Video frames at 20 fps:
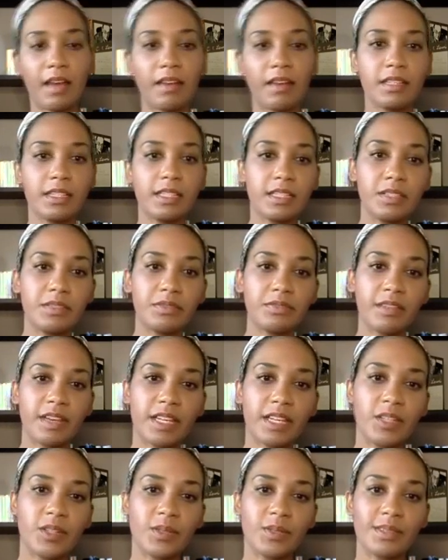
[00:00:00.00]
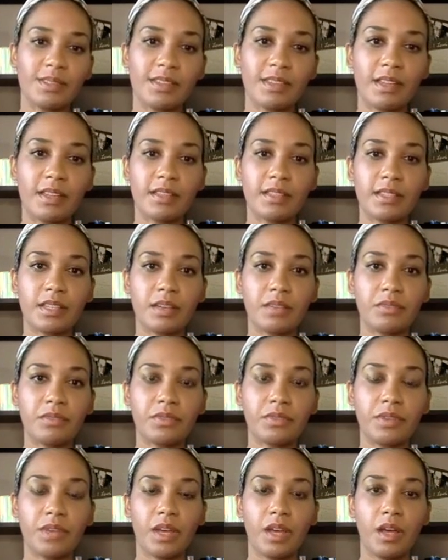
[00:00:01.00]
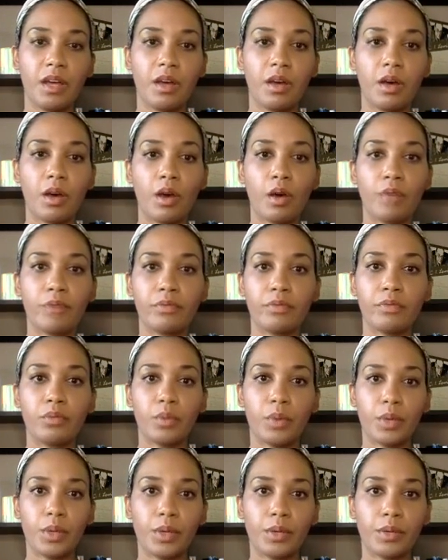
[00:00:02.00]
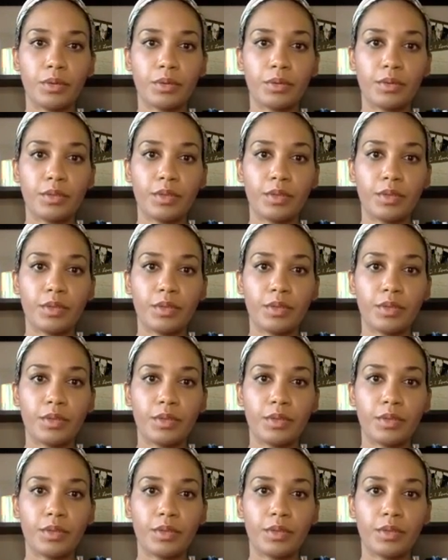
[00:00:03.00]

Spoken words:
How did it affect your sense of worth